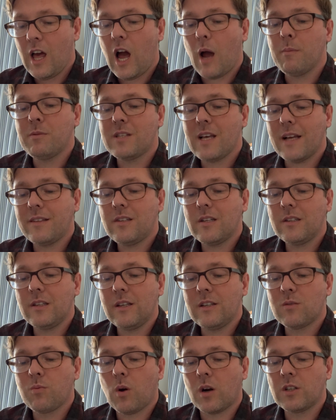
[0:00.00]
I'm setting
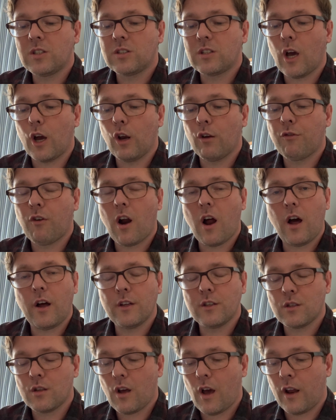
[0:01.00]
these words down for
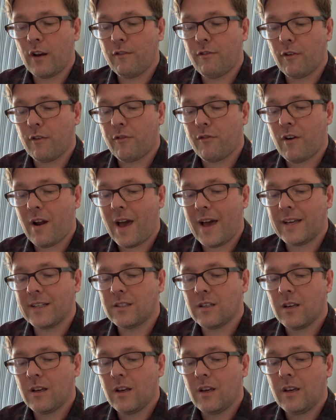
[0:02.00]
us and for Fred.
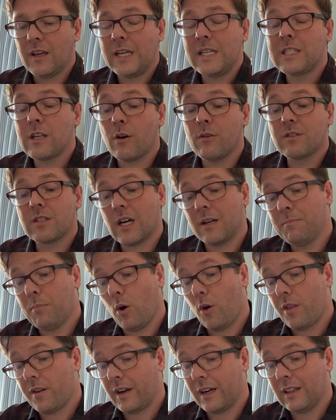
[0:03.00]
He's outside
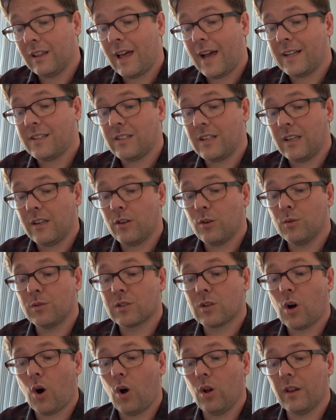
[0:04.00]
bothering Letty, who is
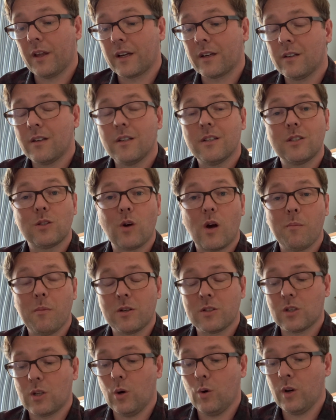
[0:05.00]
calling, so I
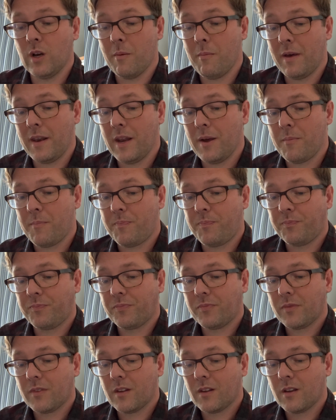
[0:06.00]
must go in a minute.
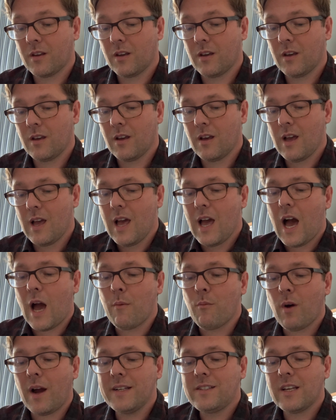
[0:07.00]

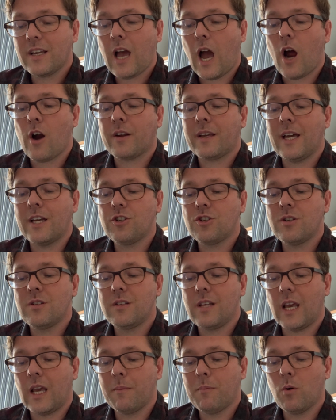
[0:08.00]
I'm writing at our kitchen
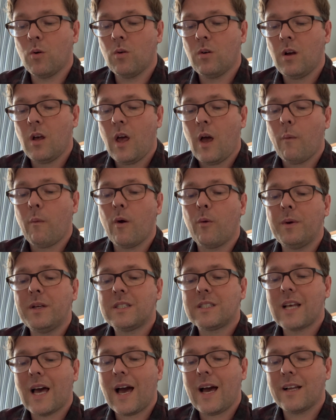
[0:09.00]
table, where we
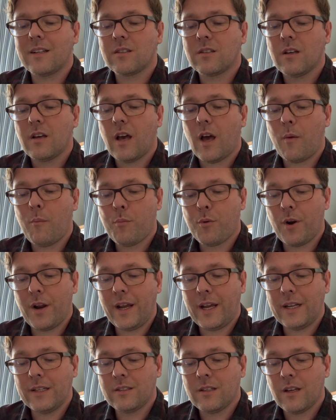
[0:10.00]
sat and
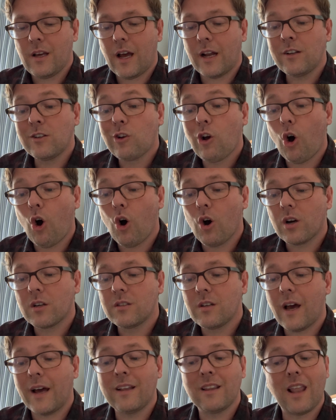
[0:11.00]
prayed and
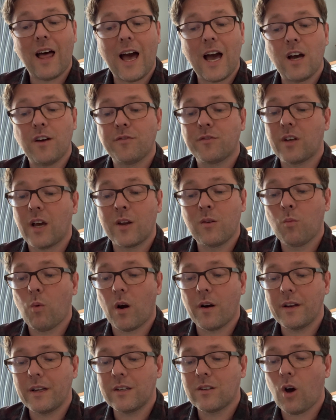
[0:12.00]
talked and laughed and
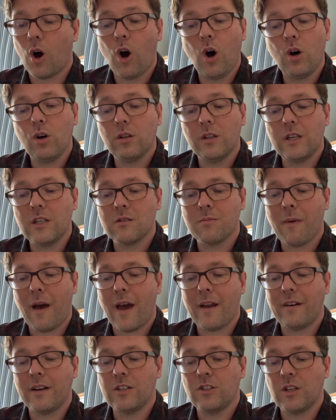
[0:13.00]
worried all these
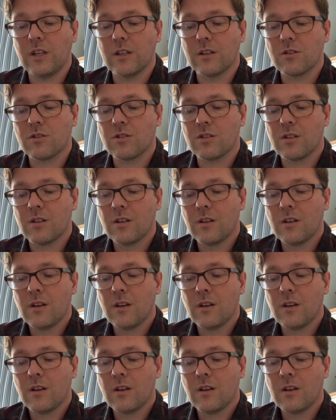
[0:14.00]
married years.